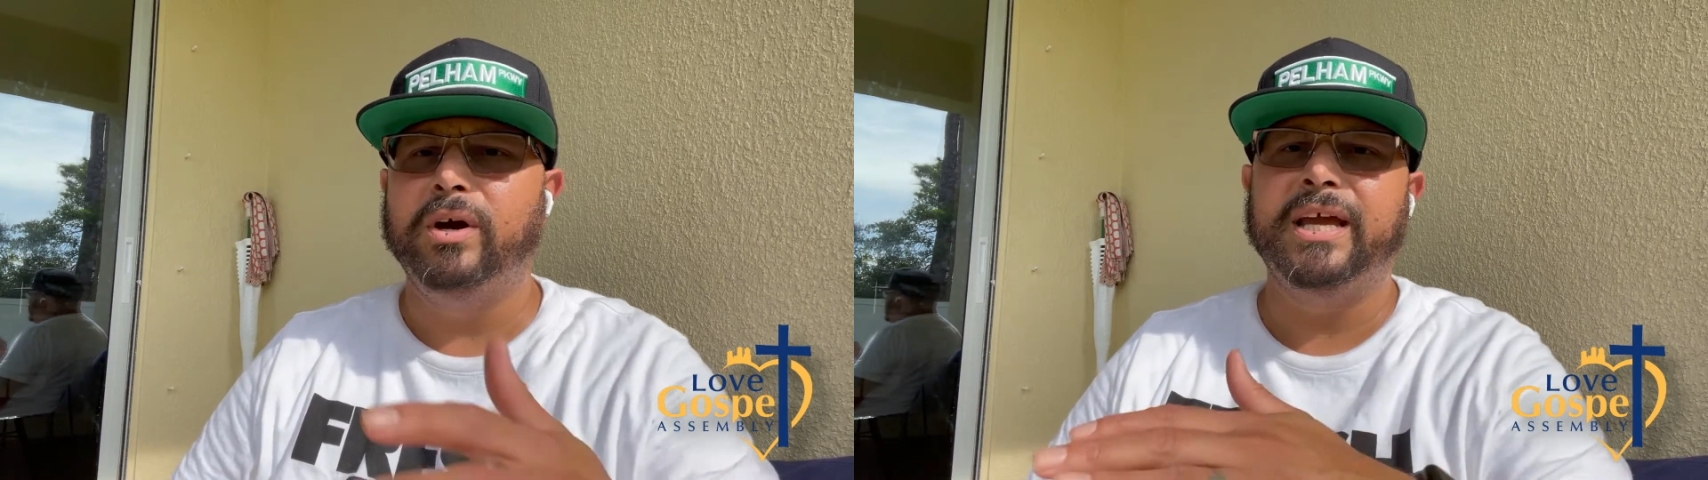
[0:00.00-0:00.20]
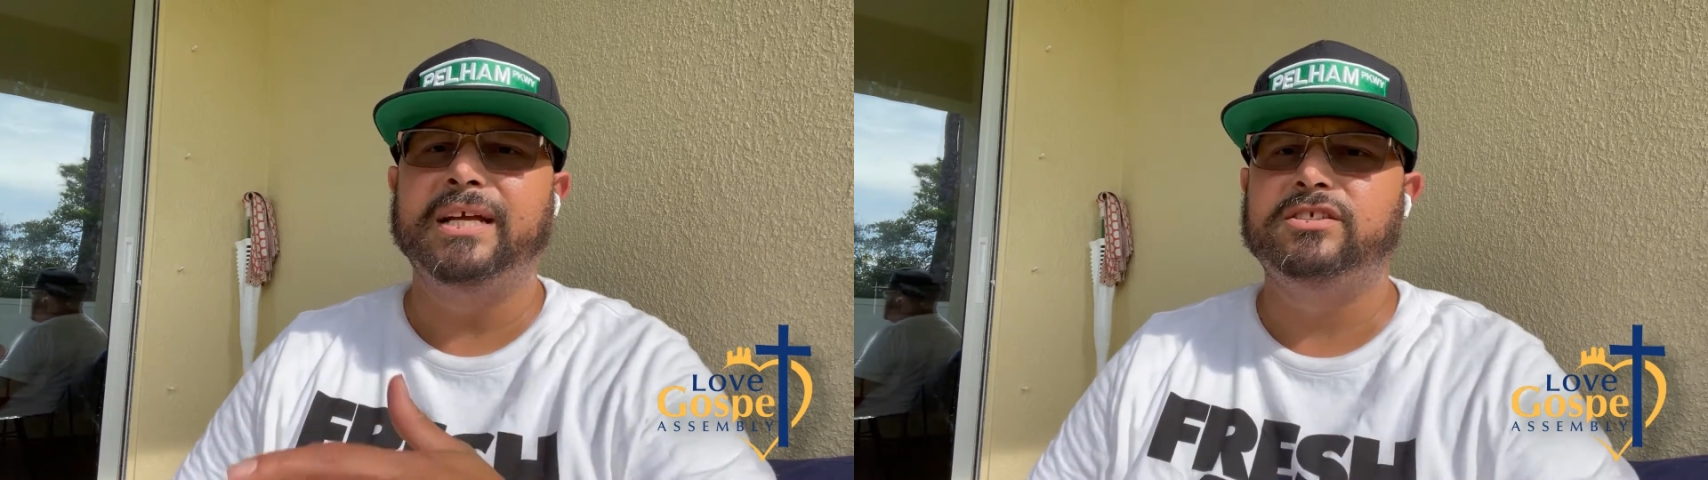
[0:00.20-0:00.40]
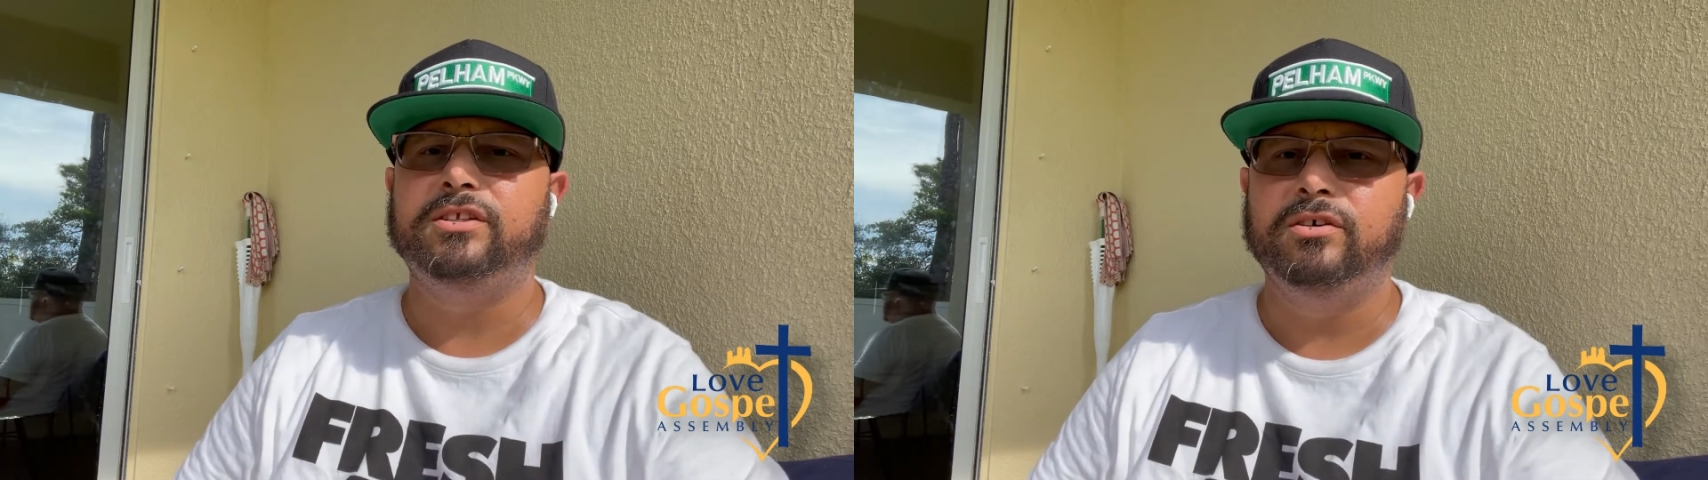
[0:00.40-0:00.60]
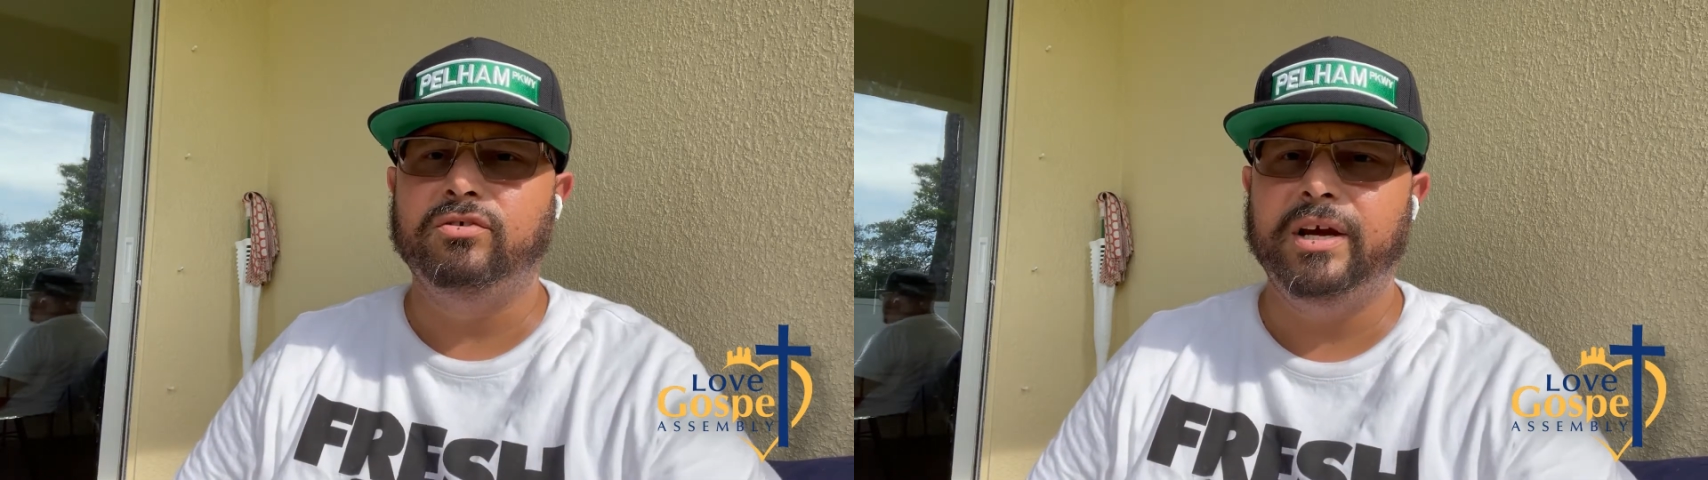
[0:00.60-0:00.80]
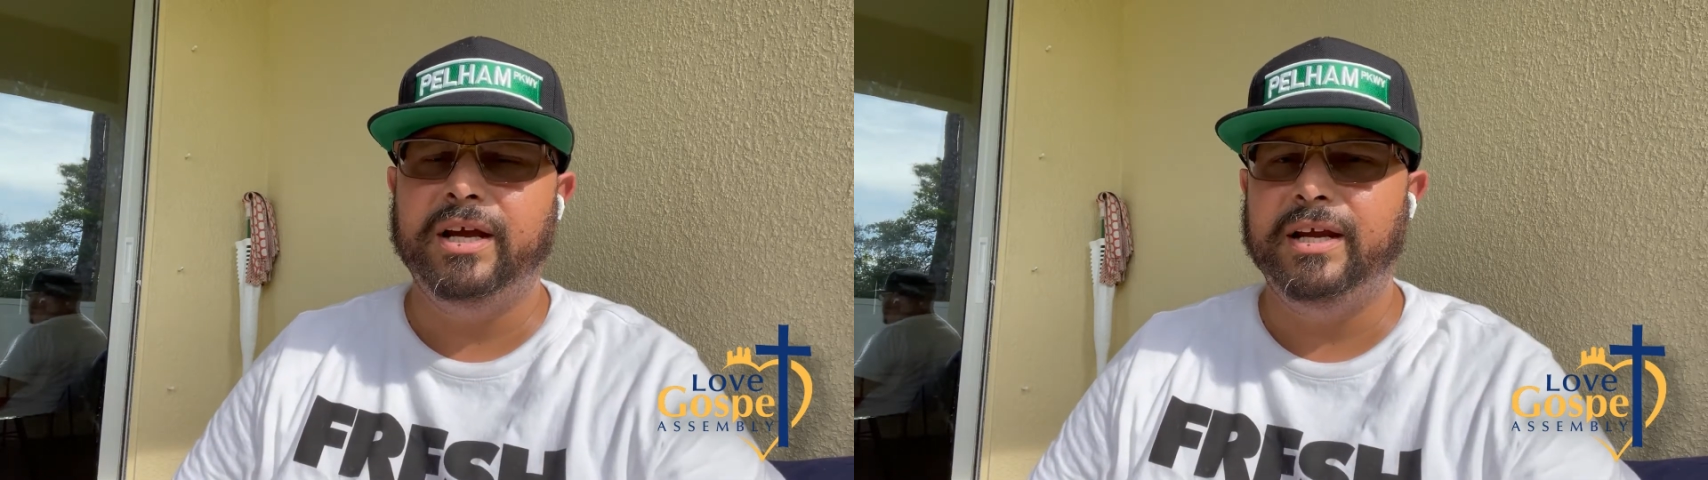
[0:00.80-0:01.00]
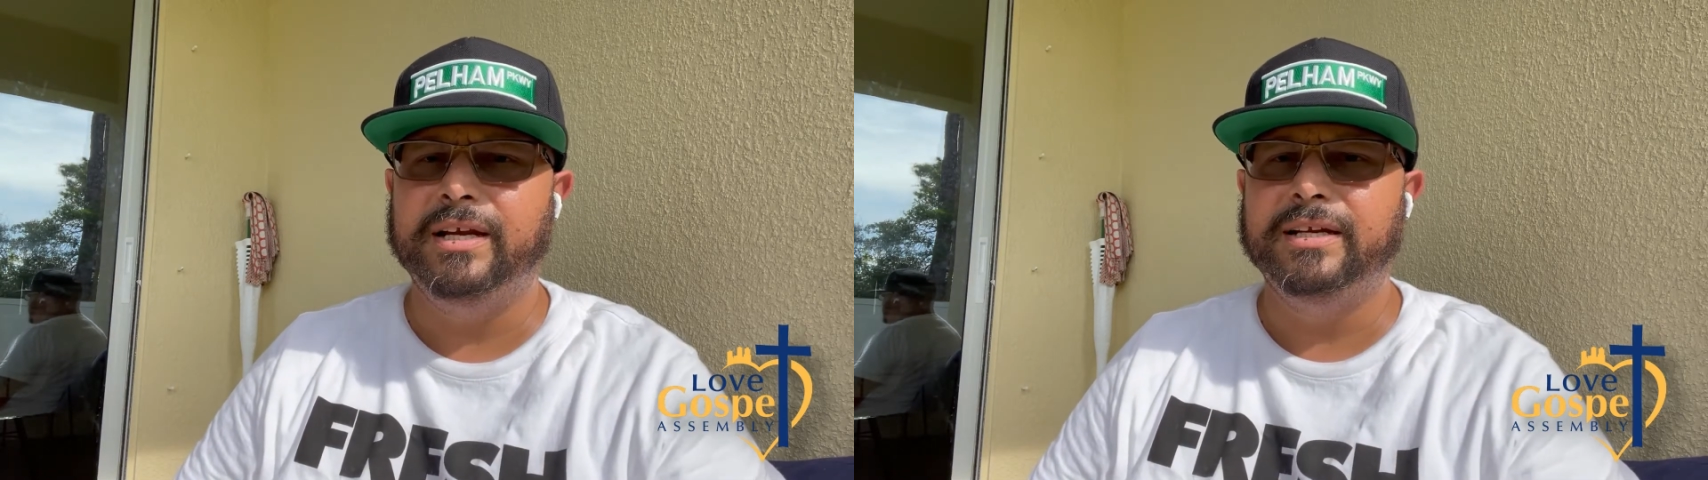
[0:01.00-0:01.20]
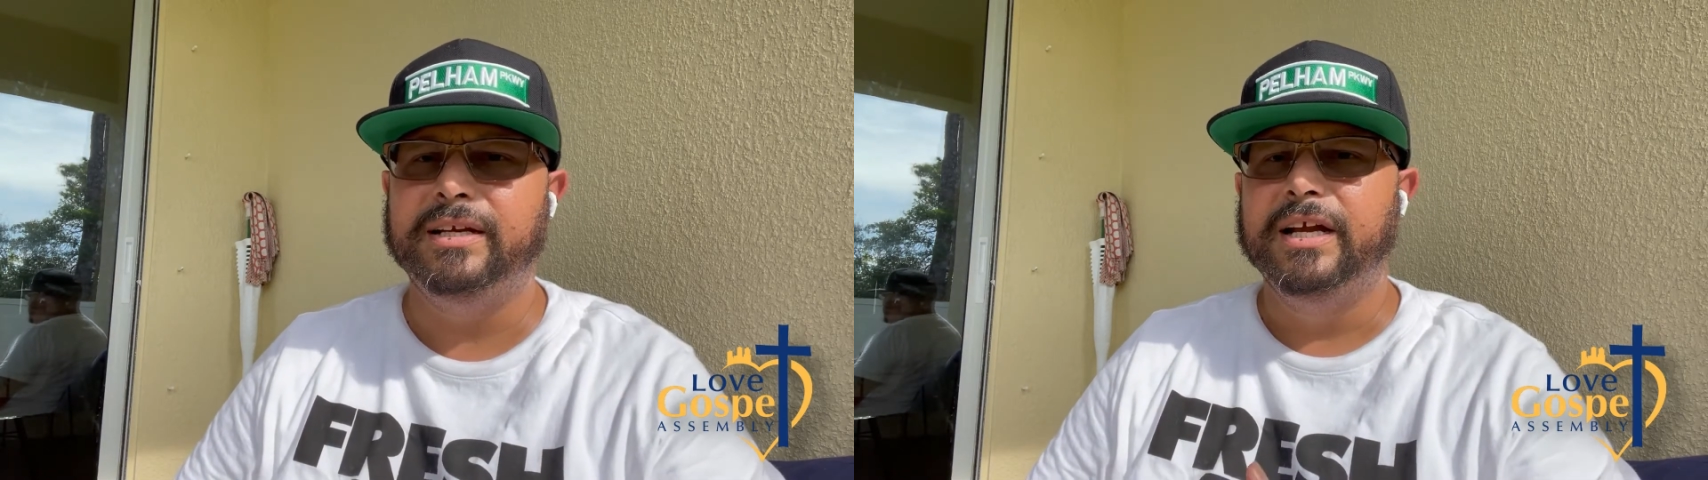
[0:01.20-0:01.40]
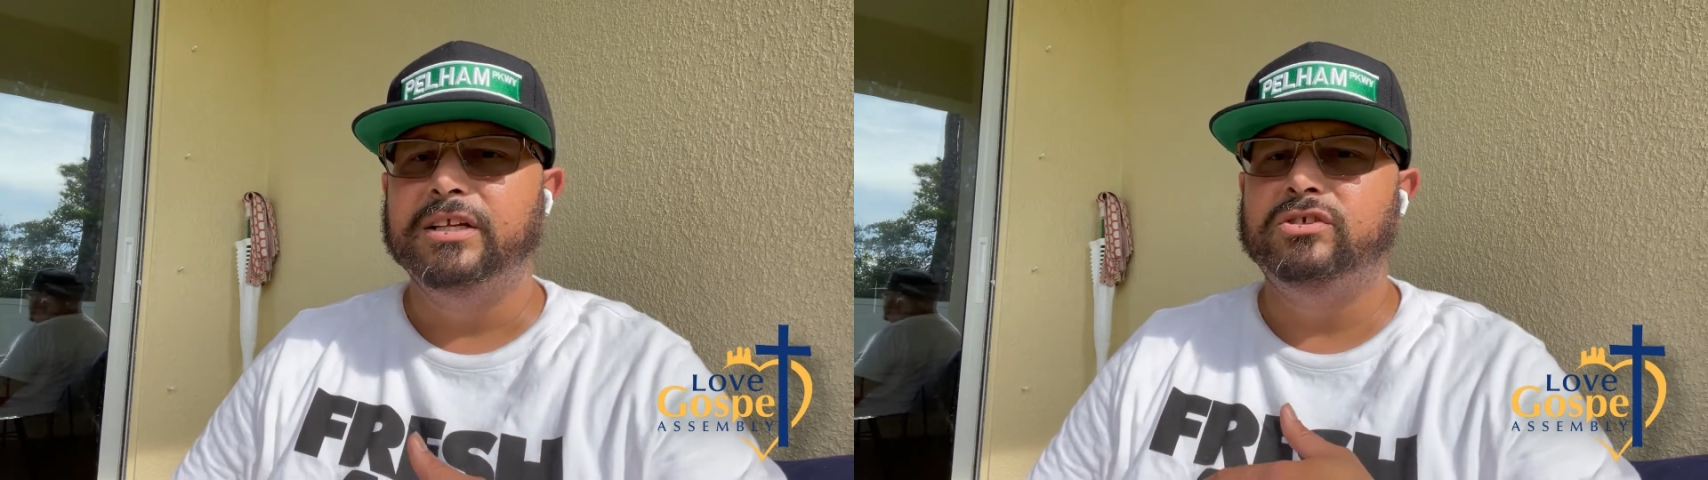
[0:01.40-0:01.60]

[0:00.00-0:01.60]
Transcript: against the grain and